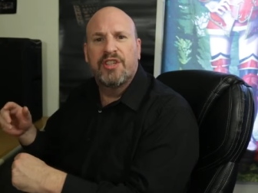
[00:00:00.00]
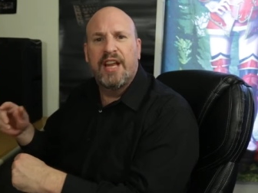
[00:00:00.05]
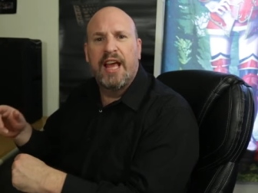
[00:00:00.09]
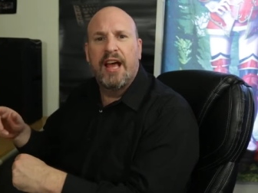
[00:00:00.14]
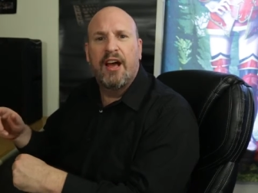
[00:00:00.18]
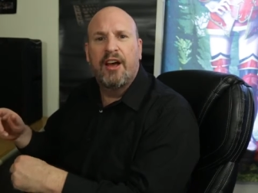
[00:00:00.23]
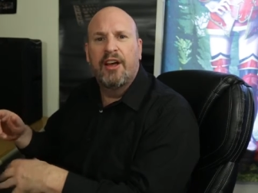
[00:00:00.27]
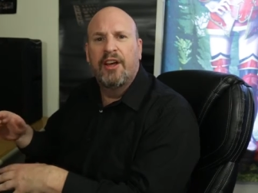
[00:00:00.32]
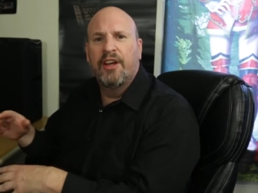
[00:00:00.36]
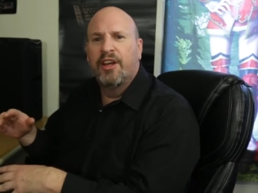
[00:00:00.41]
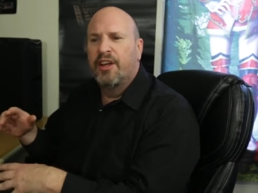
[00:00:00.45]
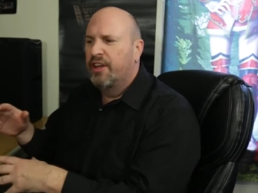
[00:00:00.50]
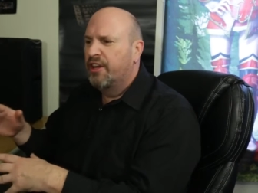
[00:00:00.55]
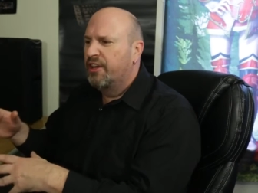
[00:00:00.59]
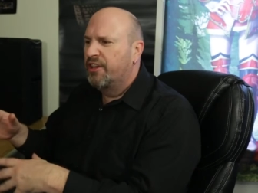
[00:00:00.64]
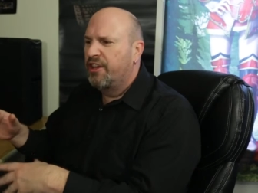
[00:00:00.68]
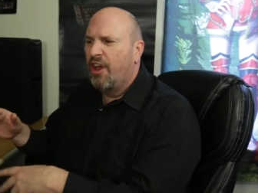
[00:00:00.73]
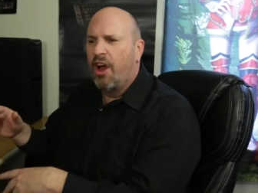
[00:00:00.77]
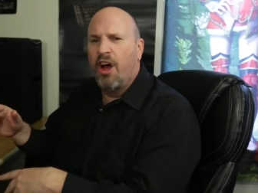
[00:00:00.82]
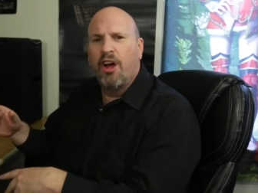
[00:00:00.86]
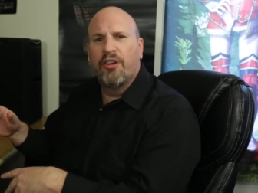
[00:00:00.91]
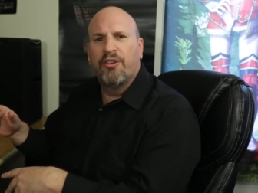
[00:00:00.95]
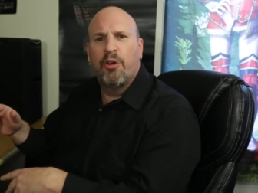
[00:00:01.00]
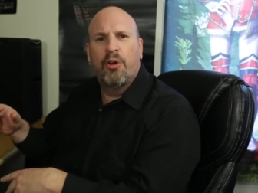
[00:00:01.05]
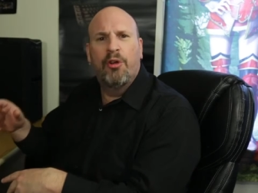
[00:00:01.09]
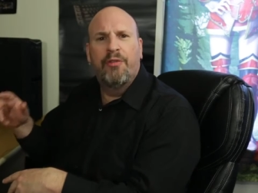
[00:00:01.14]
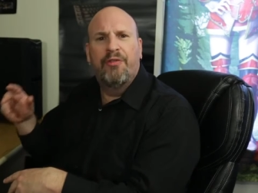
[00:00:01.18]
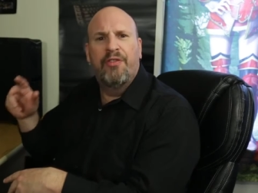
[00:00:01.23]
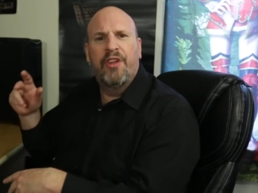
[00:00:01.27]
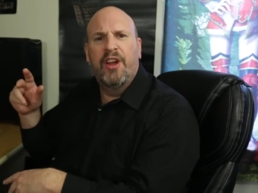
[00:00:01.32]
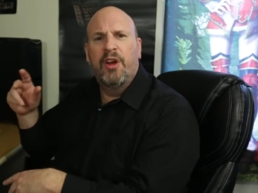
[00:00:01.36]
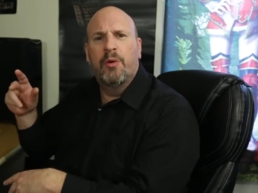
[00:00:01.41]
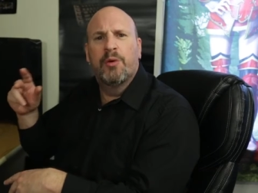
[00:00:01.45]
Now, Y'all know
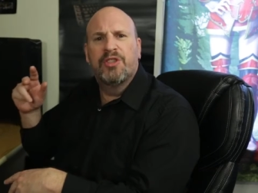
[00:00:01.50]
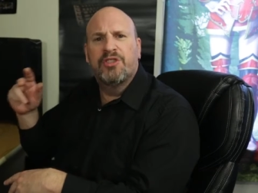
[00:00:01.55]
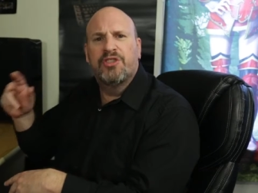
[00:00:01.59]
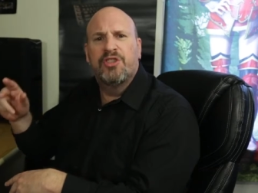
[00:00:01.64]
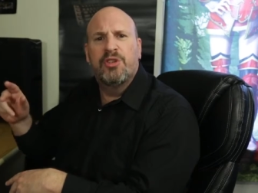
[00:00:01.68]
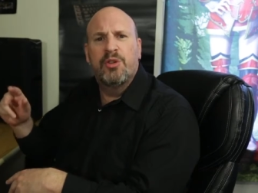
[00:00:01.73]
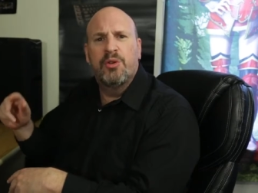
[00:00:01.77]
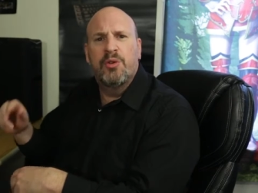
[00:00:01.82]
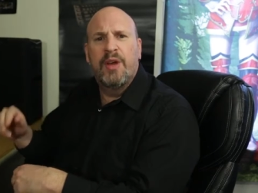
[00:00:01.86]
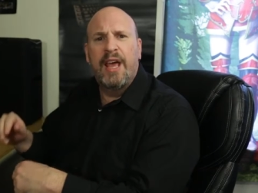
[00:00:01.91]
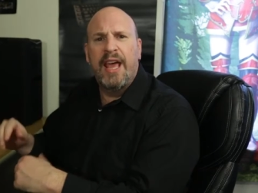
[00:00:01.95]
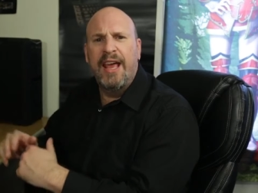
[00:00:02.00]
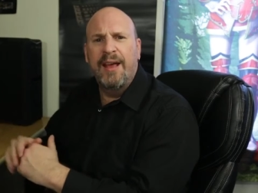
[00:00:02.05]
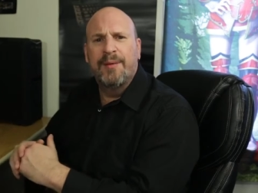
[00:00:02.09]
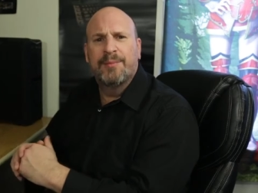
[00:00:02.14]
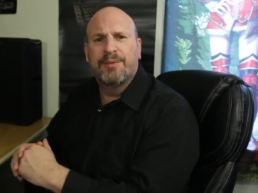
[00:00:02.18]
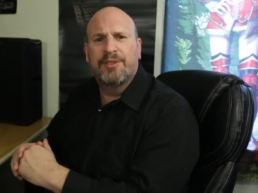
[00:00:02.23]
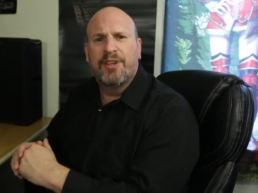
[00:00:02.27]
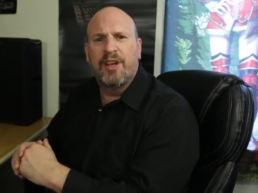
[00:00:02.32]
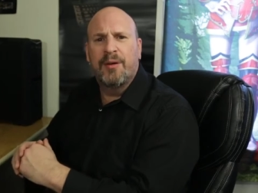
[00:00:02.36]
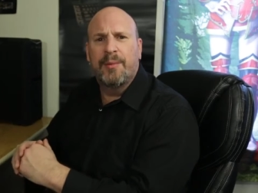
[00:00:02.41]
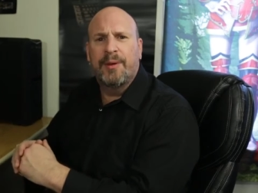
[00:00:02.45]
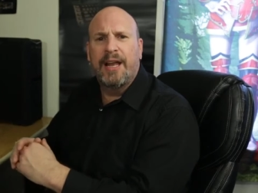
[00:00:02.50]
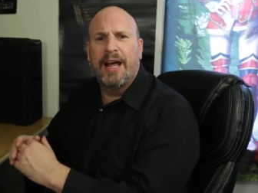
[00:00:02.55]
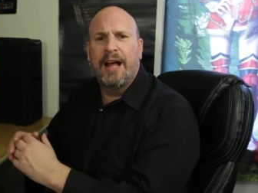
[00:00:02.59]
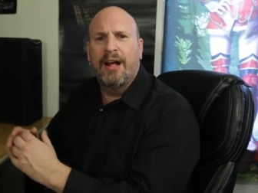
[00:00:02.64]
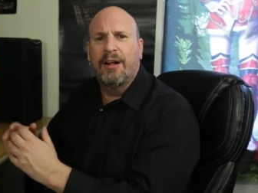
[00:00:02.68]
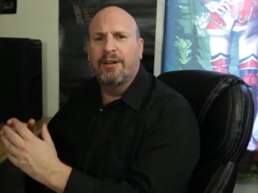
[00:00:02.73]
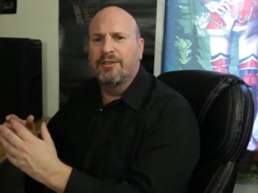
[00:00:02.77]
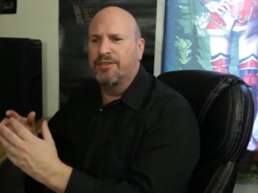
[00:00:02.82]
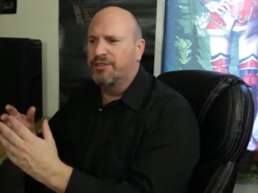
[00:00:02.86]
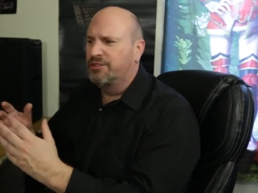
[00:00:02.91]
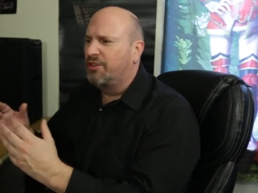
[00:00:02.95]
that there was two games coming
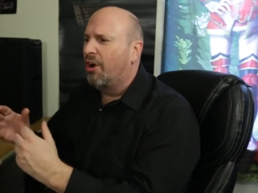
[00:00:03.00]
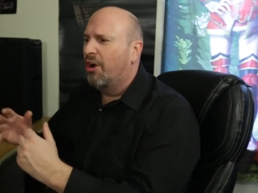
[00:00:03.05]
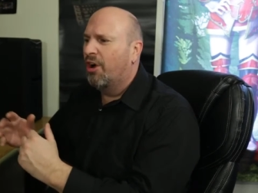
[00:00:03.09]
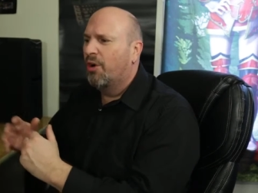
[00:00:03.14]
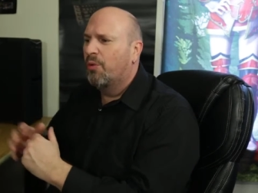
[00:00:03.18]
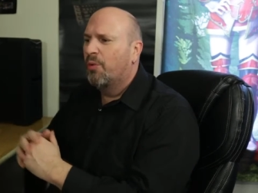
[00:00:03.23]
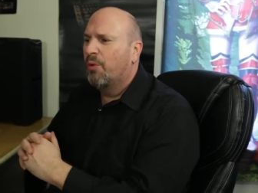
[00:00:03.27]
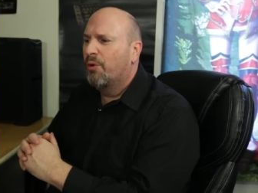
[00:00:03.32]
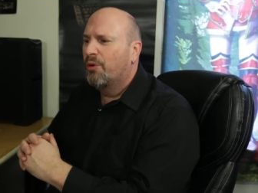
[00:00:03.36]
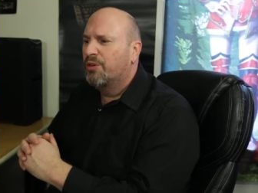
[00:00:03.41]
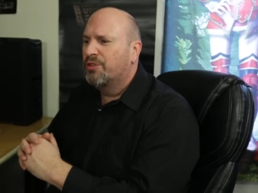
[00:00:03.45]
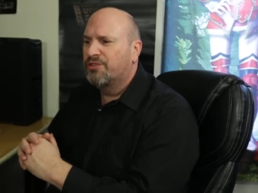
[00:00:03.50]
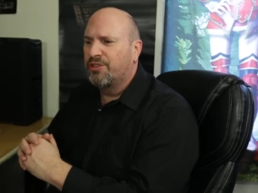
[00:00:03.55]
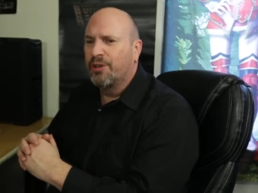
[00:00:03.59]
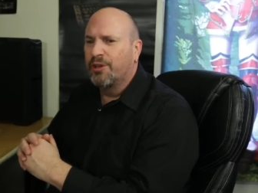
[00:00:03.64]
out, Star Wars